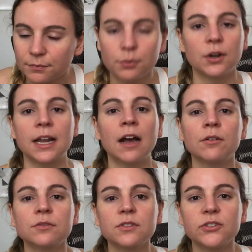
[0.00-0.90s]

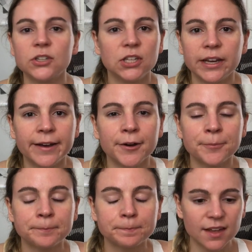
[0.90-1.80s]
pronounced, you know?
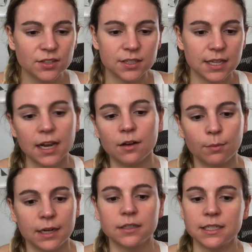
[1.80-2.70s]
That's just like a
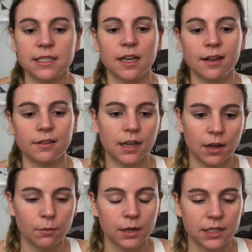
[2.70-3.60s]
weird detail that
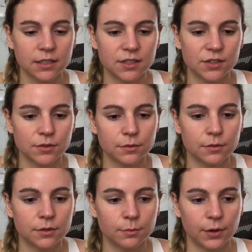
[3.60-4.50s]
I wanted to
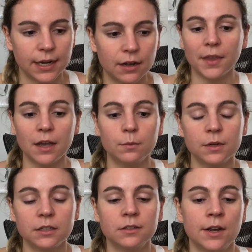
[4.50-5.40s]
point out. I
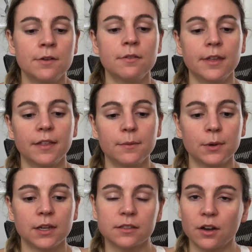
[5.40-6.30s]
will note that the book is